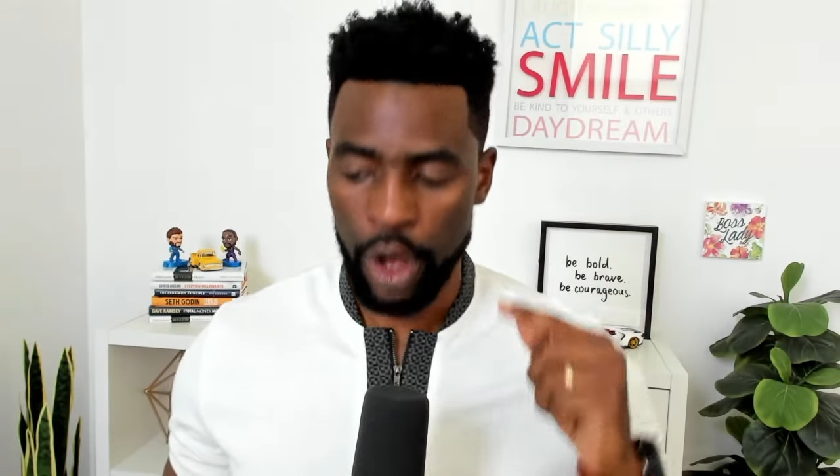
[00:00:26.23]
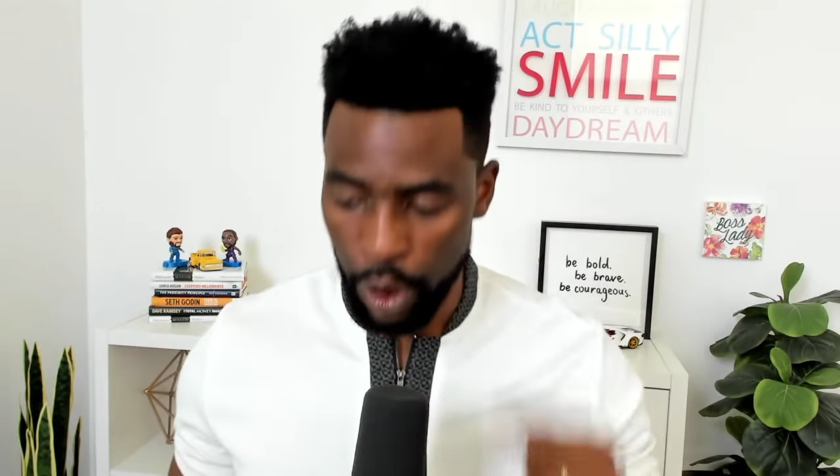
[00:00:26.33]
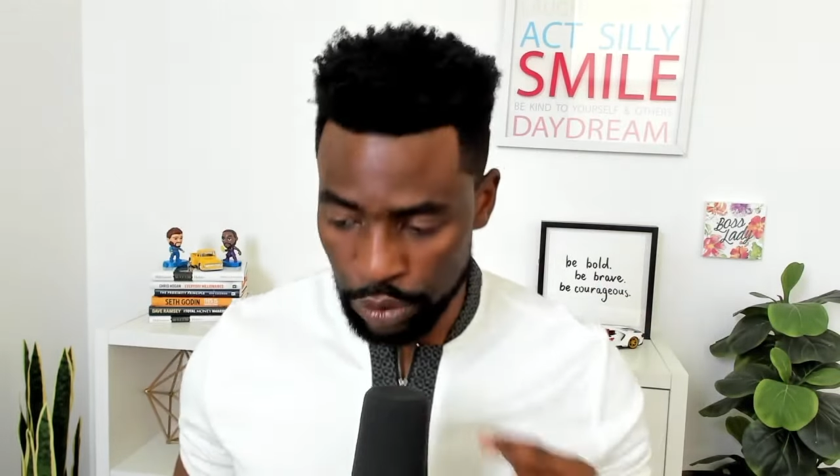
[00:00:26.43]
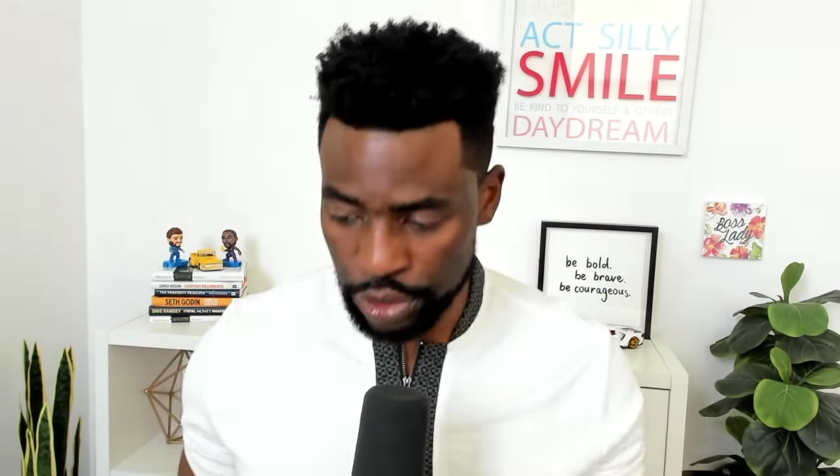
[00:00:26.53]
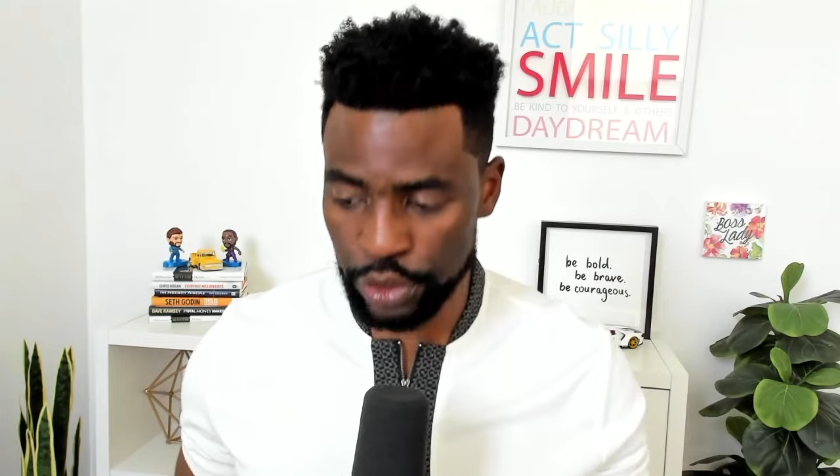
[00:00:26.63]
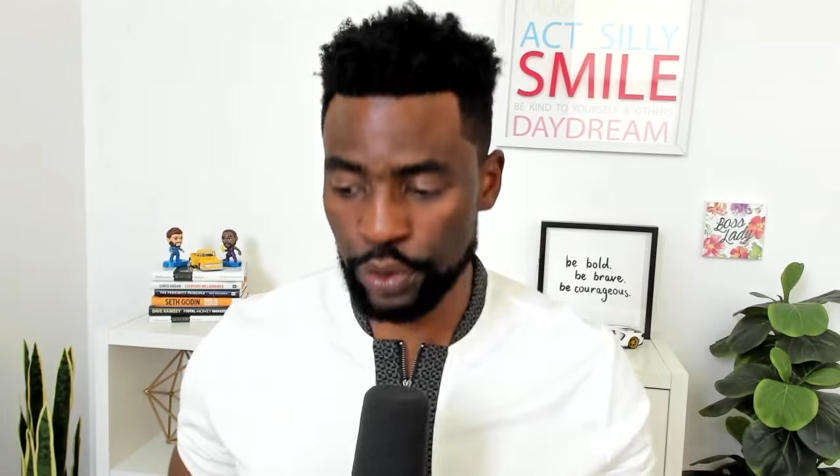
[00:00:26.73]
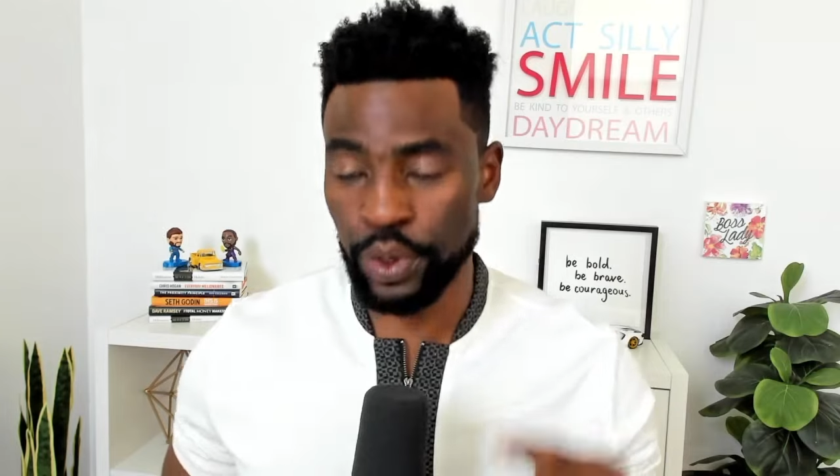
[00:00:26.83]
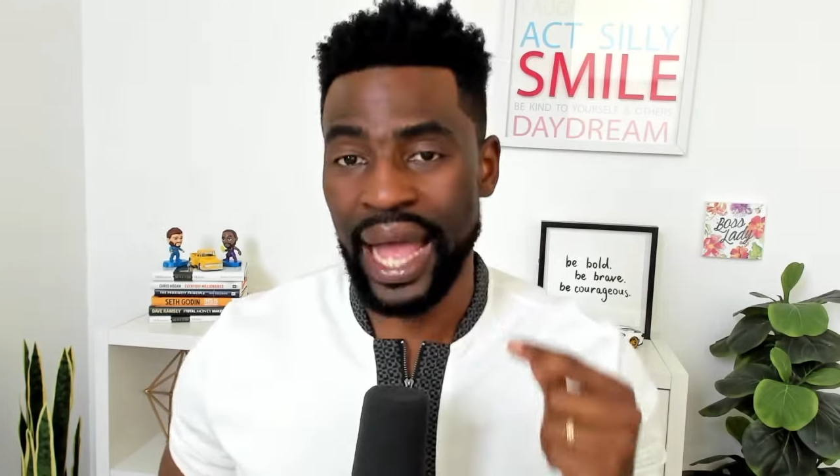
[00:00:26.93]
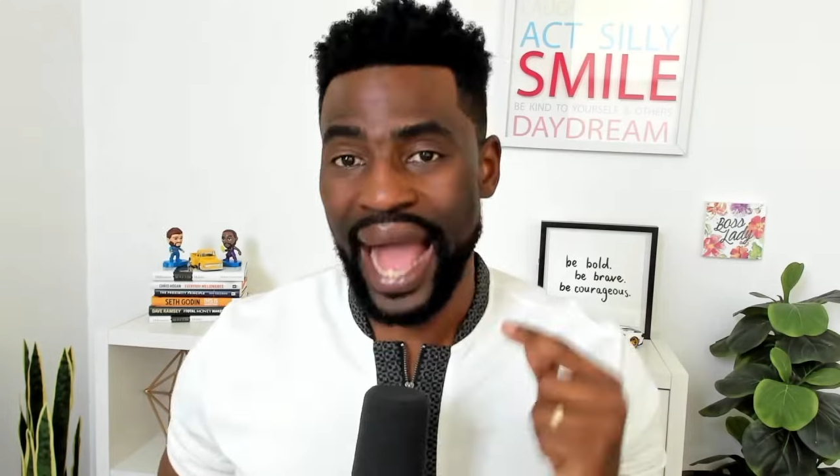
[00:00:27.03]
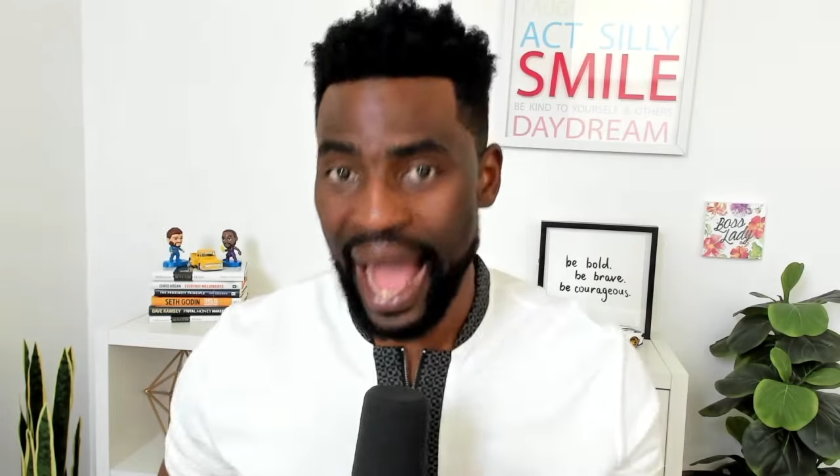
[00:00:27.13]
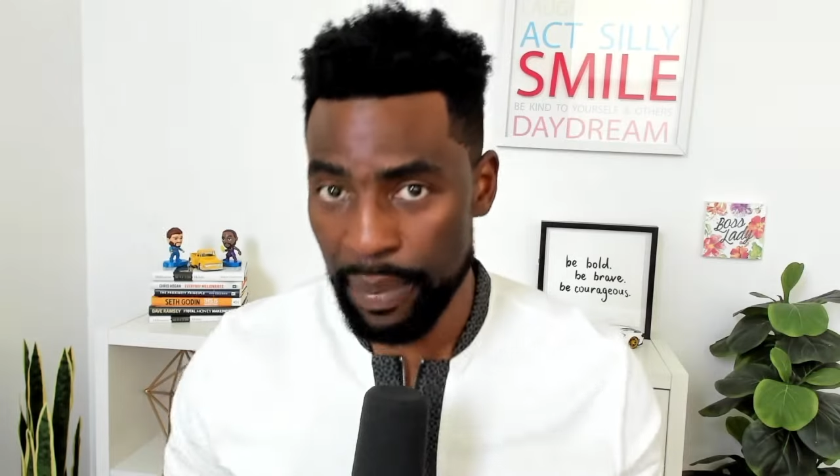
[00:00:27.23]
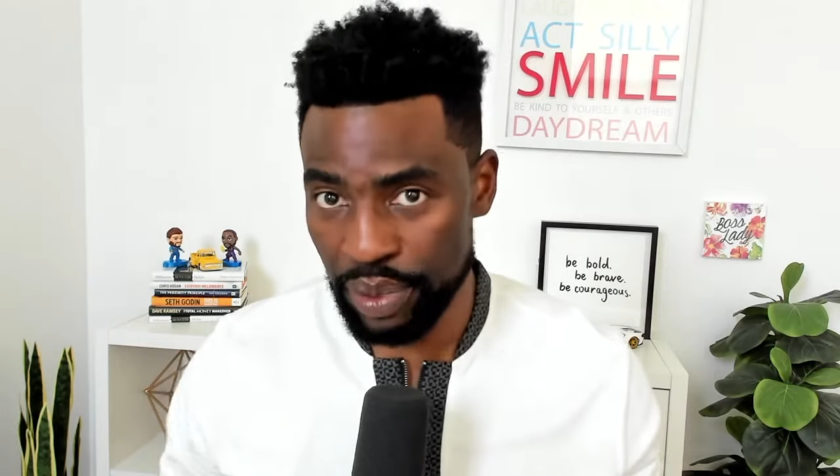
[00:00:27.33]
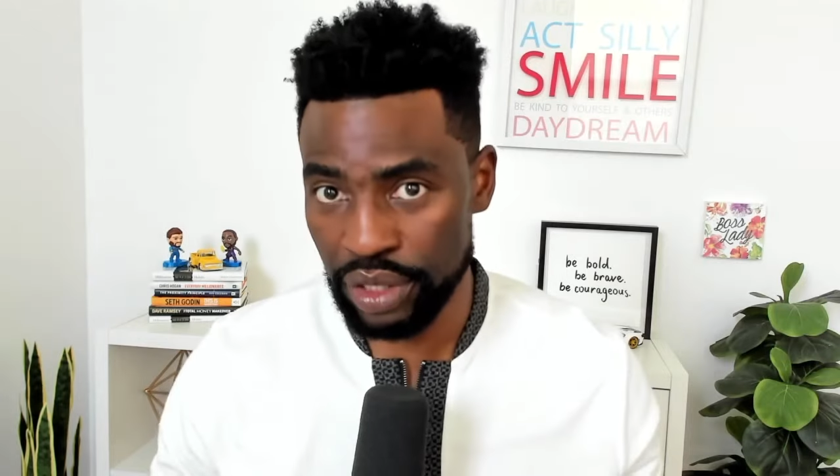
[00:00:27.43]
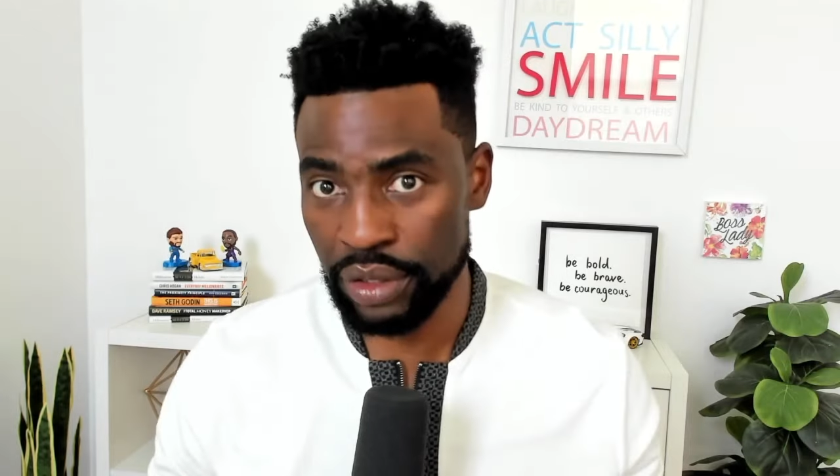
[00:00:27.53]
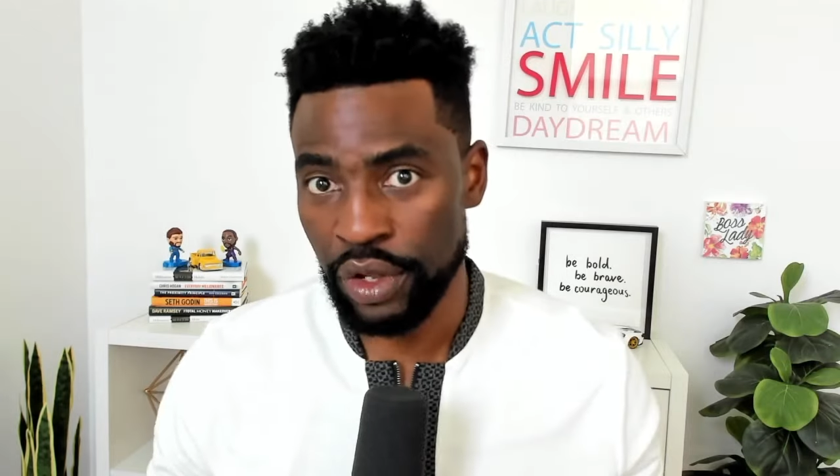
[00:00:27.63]
also
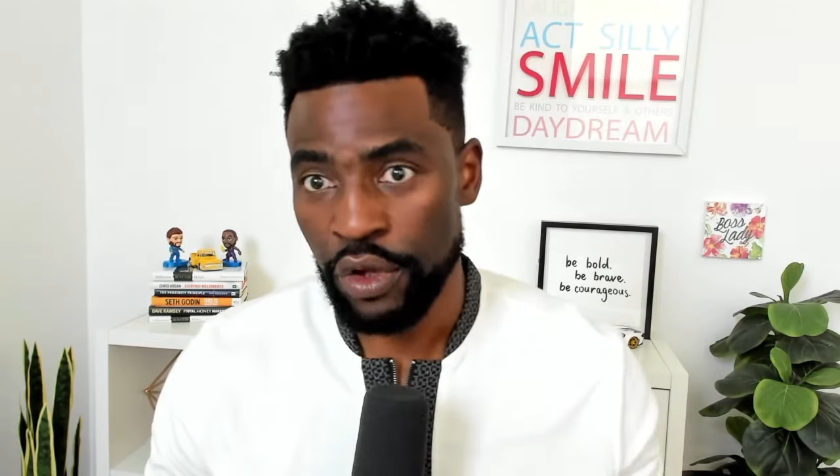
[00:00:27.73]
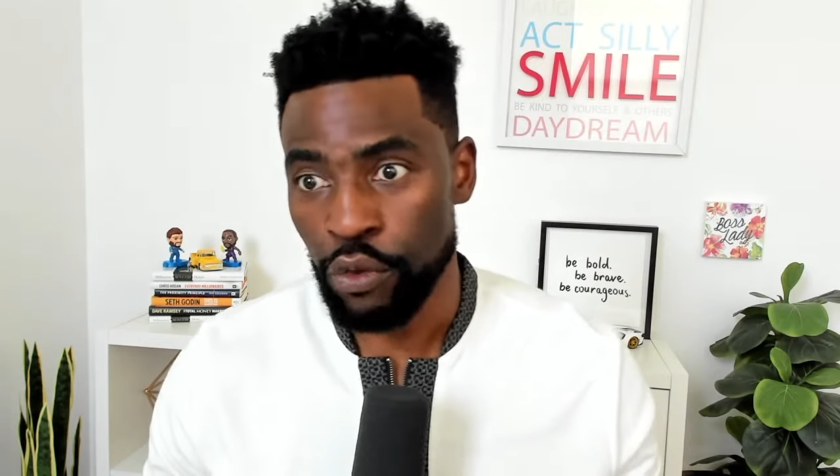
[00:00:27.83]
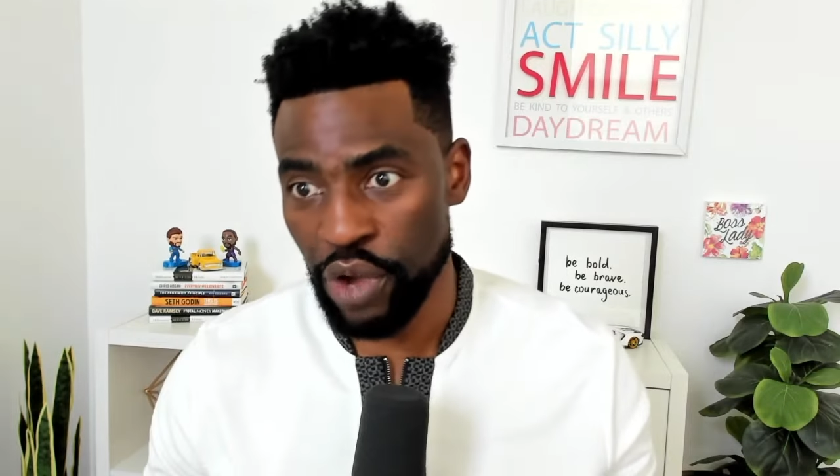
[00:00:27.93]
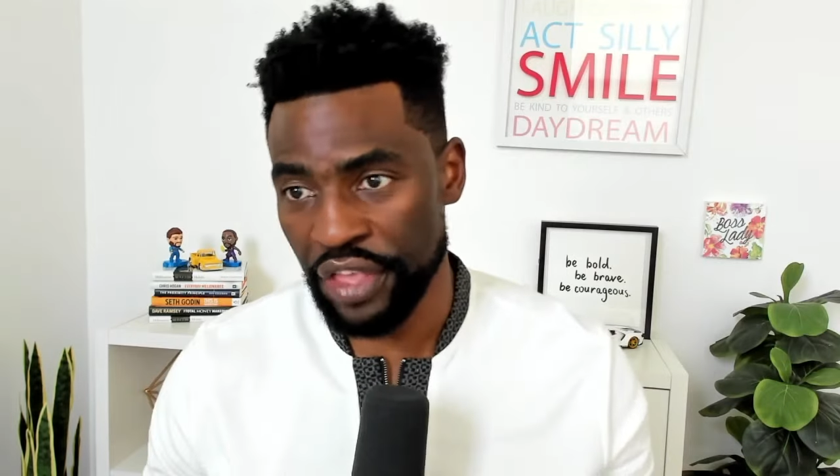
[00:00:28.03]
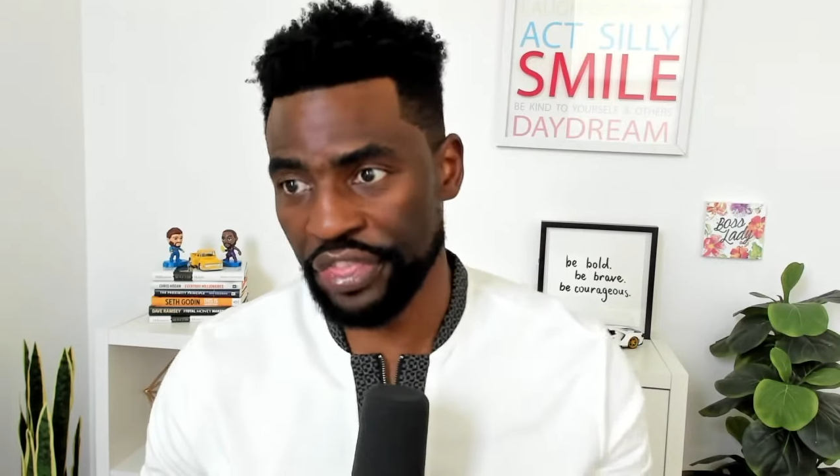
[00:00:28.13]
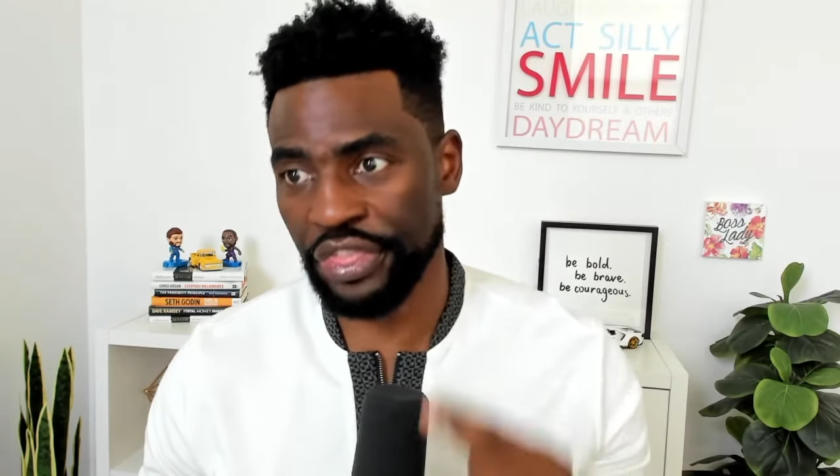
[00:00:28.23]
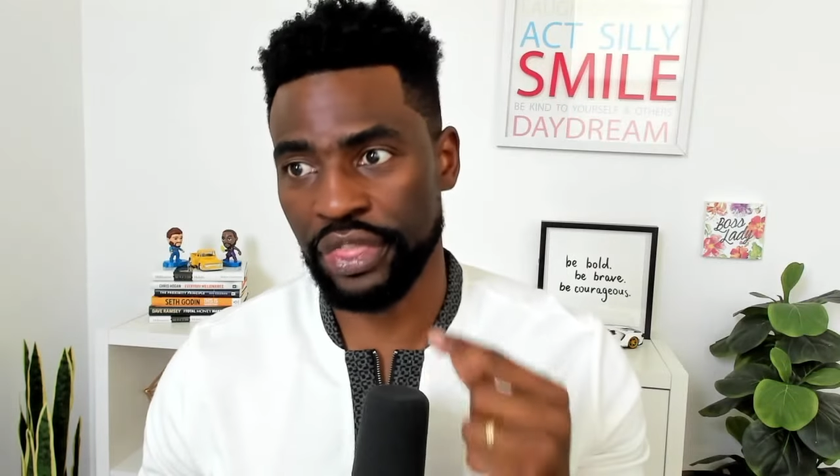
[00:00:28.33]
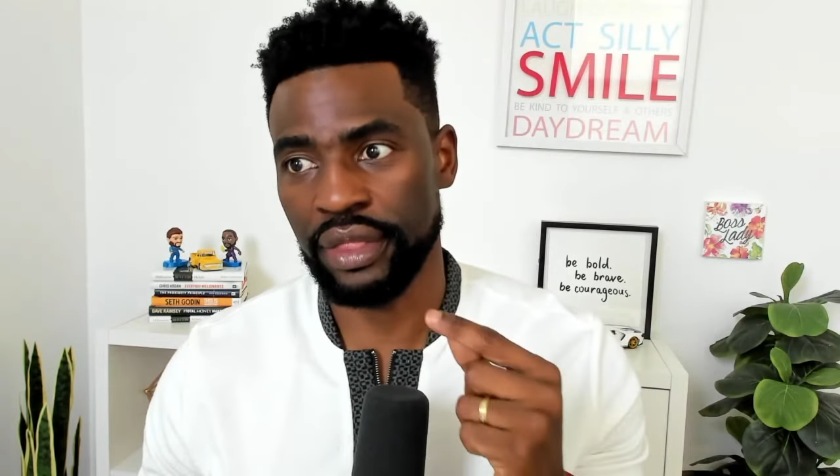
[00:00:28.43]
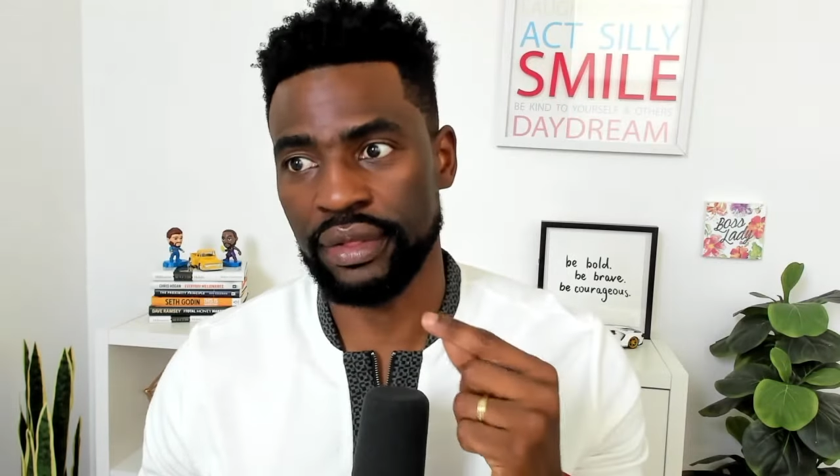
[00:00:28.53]
happen with